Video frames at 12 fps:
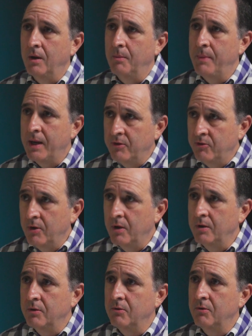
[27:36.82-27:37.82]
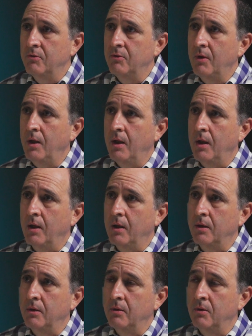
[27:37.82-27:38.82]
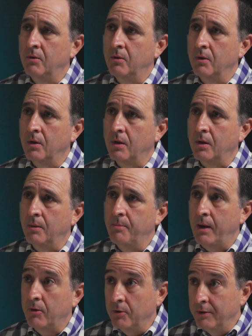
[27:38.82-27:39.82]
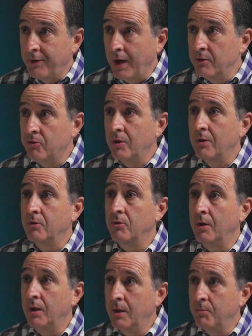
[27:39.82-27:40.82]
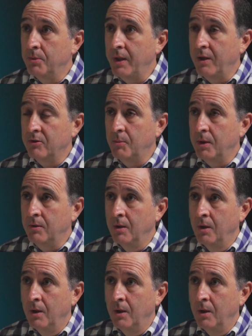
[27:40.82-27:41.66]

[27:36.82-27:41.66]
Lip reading: medicines and medical devices and implants. I mean,